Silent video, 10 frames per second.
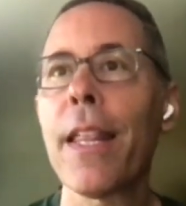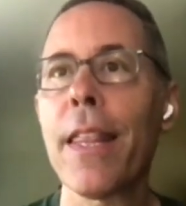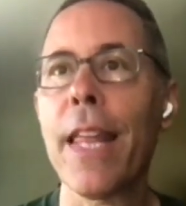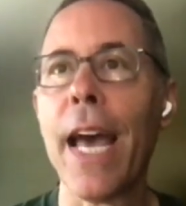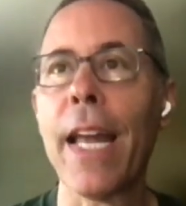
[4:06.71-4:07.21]

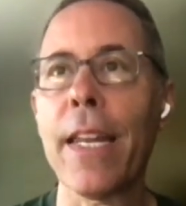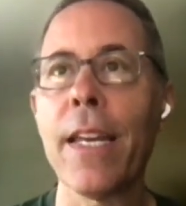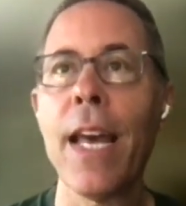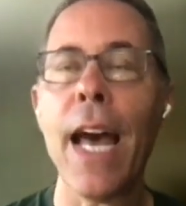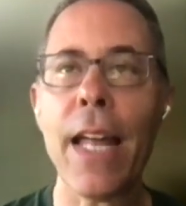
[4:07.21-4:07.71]

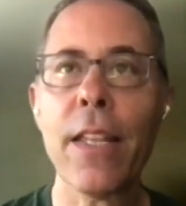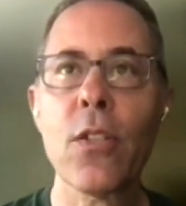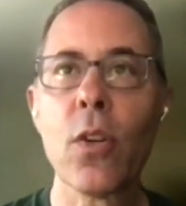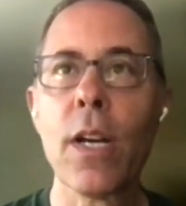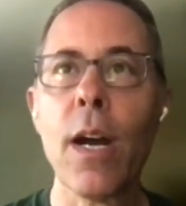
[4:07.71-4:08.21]
that
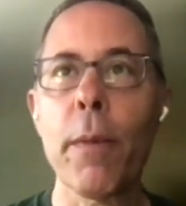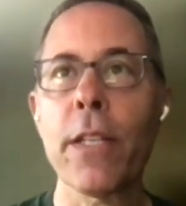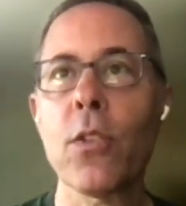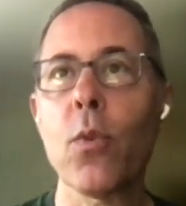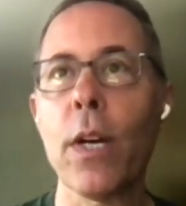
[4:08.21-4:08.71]
athletes are
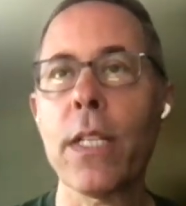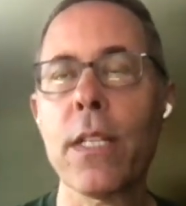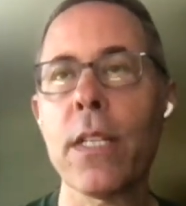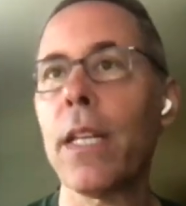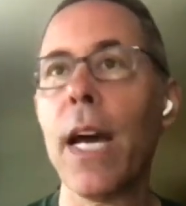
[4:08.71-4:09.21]
coming to
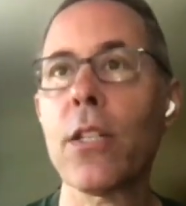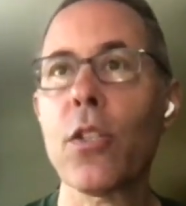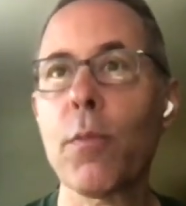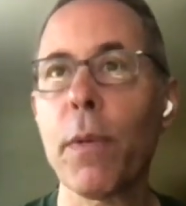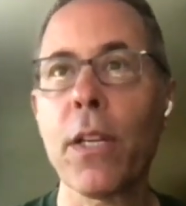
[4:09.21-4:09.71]
us not
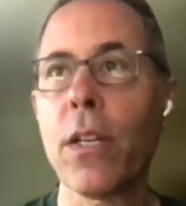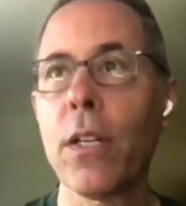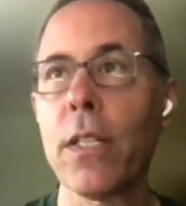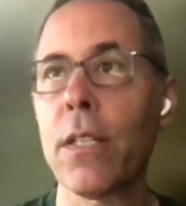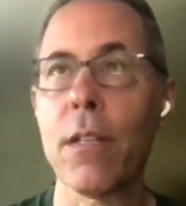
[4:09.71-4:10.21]
just
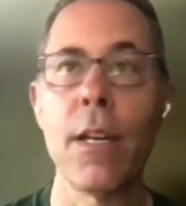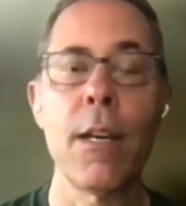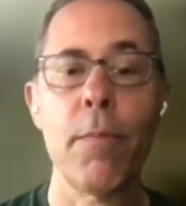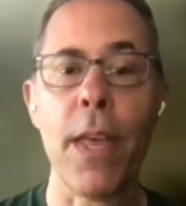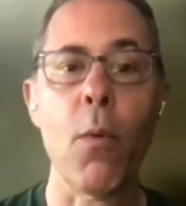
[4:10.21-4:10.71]
because
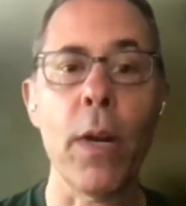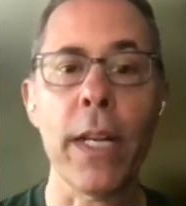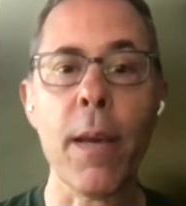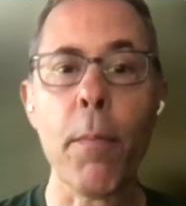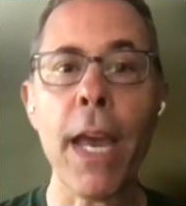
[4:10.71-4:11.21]
they want
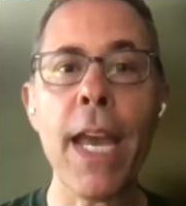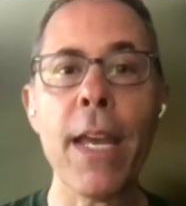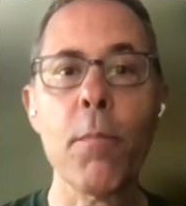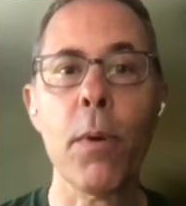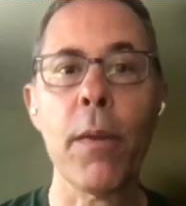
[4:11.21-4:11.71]
to get paid,